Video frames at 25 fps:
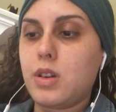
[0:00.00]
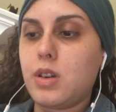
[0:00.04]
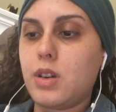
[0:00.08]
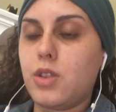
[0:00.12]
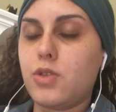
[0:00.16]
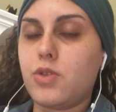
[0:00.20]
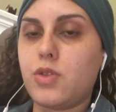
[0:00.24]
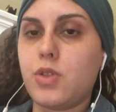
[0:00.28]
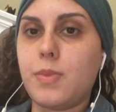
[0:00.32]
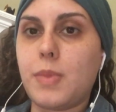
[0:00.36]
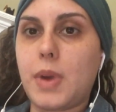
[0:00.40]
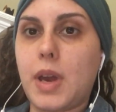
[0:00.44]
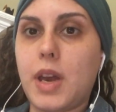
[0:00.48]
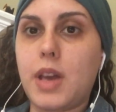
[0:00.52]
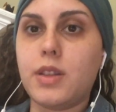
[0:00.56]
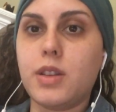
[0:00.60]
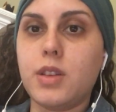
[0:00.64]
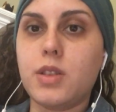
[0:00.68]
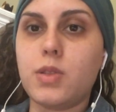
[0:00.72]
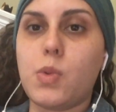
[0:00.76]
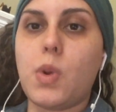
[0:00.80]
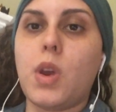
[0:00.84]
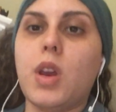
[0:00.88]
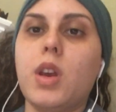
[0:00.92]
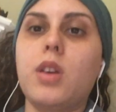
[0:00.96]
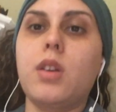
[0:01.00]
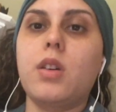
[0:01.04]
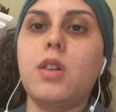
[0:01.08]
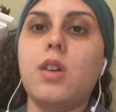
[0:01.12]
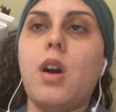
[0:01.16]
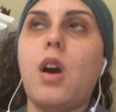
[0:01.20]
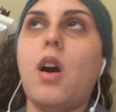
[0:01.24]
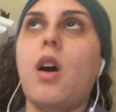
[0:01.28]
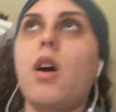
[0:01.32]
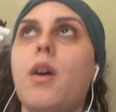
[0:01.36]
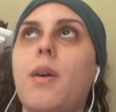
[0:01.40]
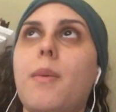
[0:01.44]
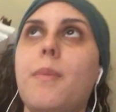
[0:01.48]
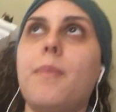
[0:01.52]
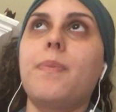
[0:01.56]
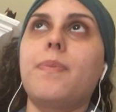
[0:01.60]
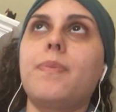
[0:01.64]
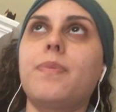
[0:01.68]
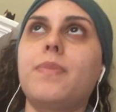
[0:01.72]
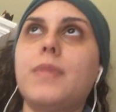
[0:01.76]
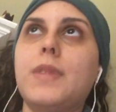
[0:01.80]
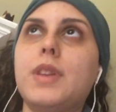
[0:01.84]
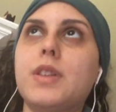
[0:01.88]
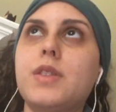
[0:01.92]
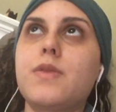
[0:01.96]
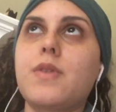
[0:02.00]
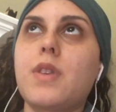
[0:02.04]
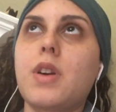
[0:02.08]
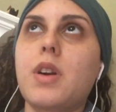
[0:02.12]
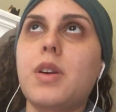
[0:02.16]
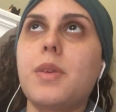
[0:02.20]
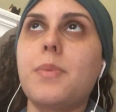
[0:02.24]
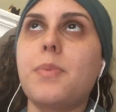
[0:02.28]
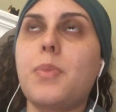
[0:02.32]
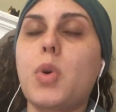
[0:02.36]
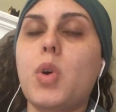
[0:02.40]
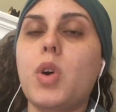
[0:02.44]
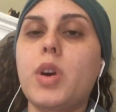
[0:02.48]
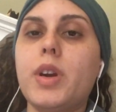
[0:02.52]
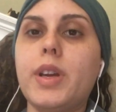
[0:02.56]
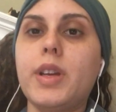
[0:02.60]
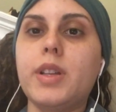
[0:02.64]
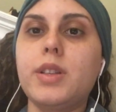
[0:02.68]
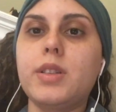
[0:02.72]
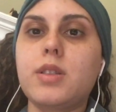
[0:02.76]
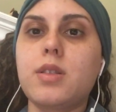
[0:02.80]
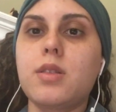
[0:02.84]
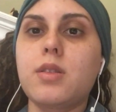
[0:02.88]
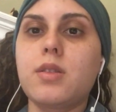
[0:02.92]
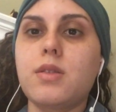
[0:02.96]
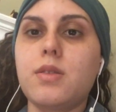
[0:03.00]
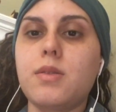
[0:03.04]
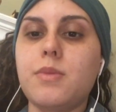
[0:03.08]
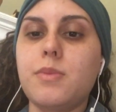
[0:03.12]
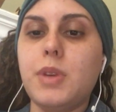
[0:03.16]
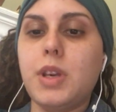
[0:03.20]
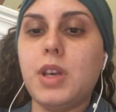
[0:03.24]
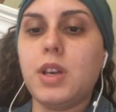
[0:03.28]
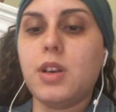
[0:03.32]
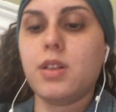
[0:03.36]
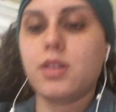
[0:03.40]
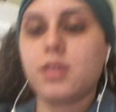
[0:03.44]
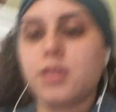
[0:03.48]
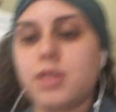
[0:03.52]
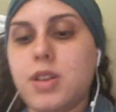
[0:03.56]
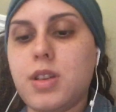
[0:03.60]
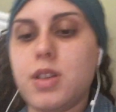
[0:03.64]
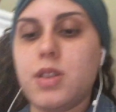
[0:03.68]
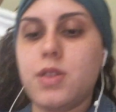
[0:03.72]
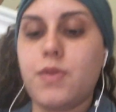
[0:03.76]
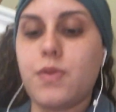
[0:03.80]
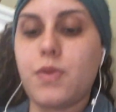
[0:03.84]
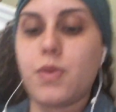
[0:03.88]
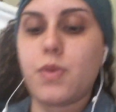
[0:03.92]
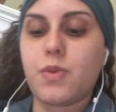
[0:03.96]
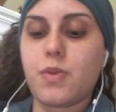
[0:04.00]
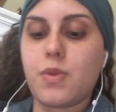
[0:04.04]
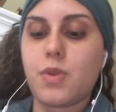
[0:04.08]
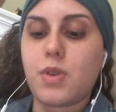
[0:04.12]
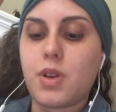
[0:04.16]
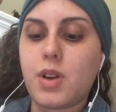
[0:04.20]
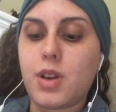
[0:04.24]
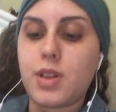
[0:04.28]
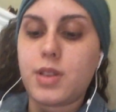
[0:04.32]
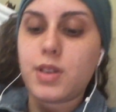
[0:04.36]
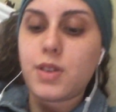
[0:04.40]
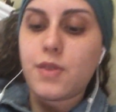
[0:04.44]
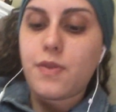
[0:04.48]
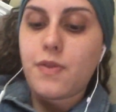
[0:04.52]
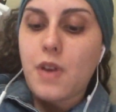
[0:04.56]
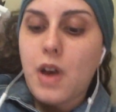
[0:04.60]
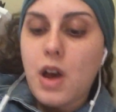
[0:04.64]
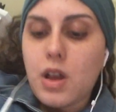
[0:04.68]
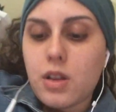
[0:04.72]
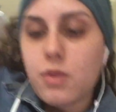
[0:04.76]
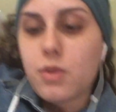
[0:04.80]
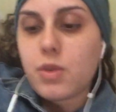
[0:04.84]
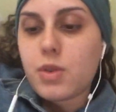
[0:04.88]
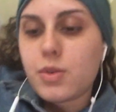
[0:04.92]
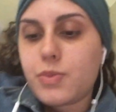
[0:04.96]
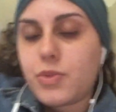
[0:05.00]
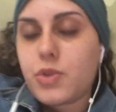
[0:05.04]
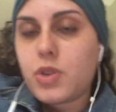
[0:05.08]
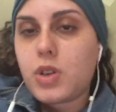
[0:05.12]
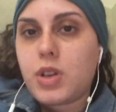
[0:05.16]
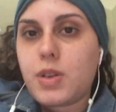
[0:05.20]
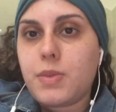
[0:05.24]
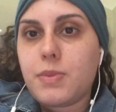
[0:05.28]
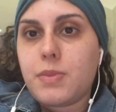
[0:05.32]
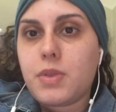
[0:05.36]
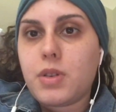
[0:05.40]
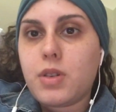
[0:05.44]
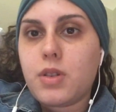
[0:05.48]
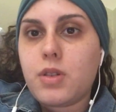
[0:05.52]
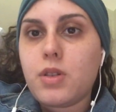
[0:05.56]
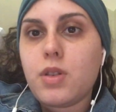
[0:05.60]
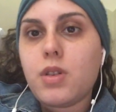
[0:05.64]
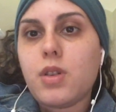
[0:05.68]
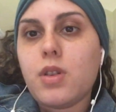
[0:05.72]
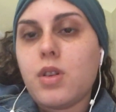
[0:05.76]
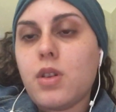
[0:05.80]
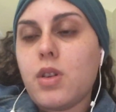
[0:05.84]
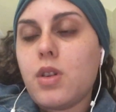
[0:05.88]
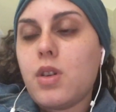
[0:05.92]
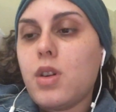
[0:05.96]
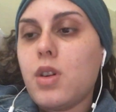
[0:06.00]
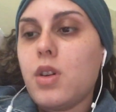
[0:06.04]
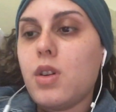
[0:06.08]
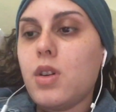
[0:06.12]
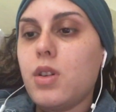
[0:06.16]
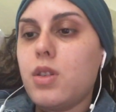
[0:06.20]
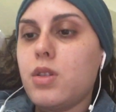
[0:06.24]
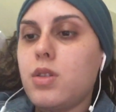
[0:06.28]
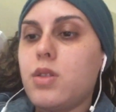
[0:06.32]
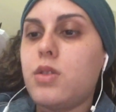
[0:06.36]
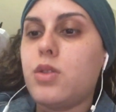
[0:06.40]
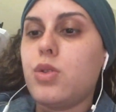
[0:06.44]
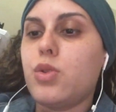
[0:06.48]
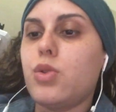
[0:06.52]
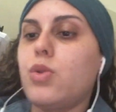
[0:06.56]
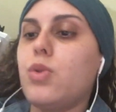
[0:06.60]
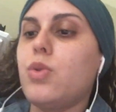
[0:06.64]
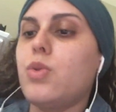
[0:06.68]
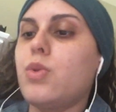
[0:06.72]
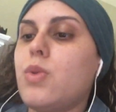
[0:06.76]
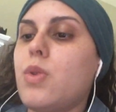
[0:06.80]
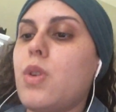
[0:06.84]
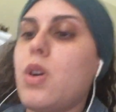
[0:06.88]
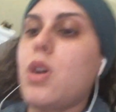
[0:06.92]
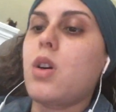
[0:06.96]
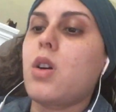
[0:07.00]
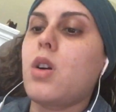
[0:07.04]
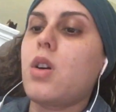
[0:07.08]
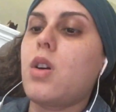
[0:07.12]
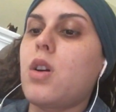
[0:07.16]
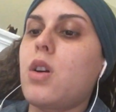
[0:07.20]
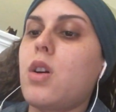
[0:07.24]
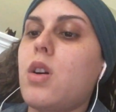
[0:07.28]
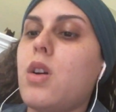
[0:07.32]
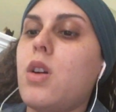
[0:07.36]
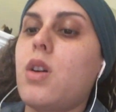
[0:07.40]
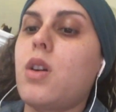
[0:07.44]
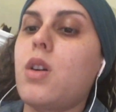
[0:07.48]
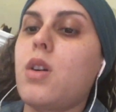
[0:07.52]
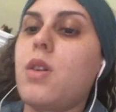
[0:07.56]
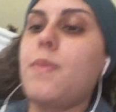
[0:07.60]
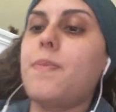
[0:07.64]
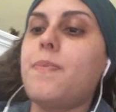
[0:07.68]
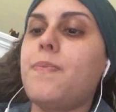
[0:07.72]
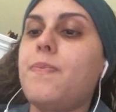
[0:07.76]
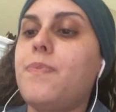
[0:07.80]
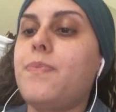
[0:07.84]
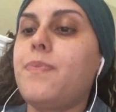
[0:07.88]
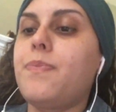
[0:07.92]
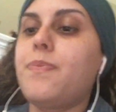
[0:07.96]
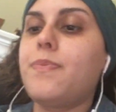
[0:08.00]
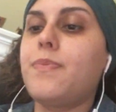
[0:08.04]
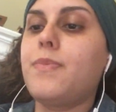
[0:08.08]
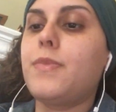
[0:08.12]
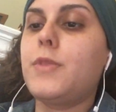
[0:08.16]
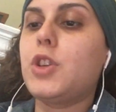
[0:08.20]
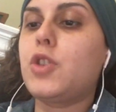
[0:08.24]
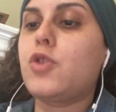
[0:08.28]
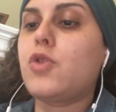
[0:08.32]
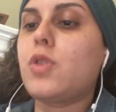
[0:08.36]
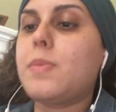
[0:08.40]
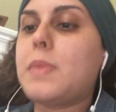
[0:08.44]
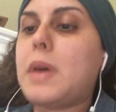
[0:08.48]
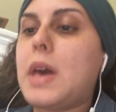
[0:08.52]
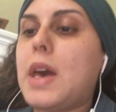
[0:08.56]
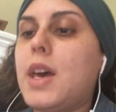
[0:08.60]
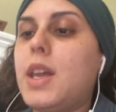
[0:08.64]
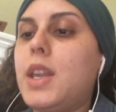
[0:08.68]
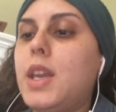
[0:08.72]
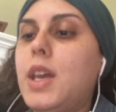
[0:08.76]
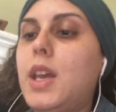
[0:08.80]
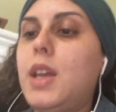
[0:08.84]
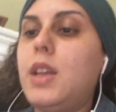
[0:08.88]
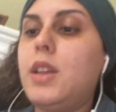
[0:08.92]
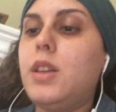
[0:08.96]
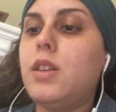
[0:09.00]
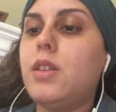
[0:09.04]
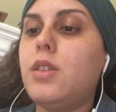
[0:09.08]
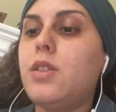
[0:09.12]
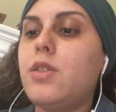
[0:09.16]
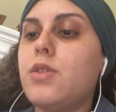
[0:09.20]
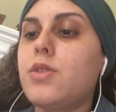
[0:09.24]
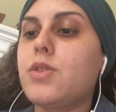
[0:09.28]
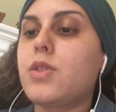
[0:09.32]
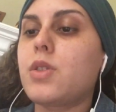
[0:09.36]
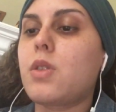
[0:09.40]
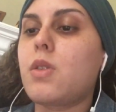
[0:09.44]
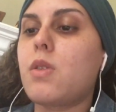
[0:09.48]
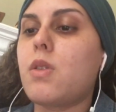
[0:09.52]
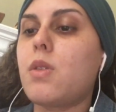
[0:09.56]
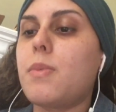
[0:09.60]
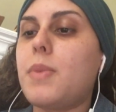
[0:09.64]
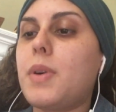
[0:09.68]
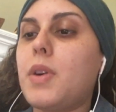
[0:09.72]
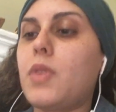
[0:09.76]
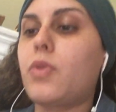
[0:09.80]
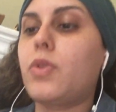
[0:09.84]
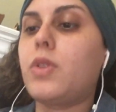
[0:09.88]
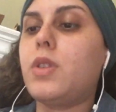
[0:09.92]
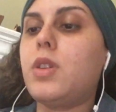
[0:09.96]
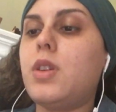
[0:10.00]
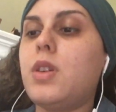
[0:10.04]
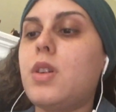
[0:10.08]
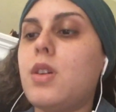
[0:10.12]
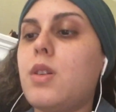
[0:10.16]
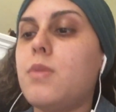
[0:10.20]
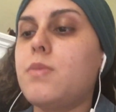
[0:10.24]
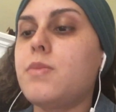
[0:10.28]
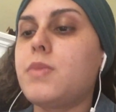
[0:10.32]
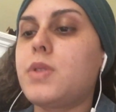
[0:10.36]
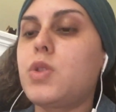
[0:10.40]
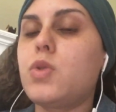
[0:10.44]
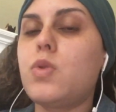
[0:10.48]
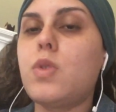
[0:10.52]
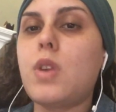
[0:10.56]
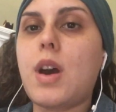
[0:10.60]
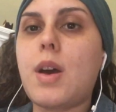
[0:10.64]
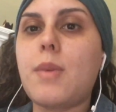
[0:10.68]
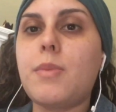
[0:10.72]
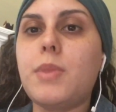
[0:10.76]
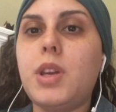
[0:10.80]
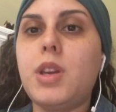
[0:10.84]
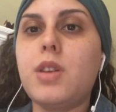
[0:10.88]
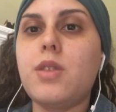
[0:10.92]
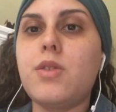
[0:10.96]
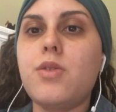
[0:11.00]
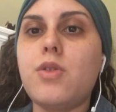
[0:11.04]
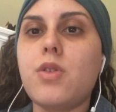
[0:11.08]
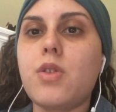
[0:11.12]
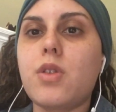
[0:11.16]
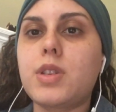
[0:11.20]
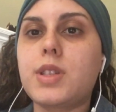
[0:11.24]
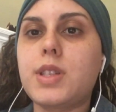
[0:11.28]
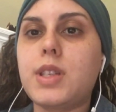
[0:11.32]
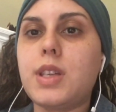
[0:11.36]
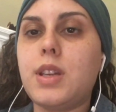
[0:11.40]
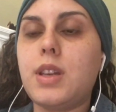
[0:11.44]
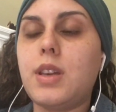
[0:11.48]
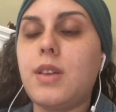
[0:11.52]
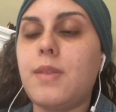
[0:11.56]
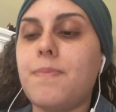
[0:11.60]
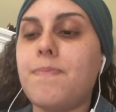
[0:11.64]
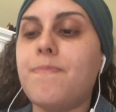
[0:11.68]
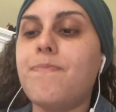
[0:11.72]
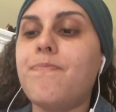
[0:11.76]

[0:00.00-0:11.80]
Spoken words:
a dream I had this week. It's very important because it's a follow-up dream to the dream I had 8 years ago about the tsunami in New York City.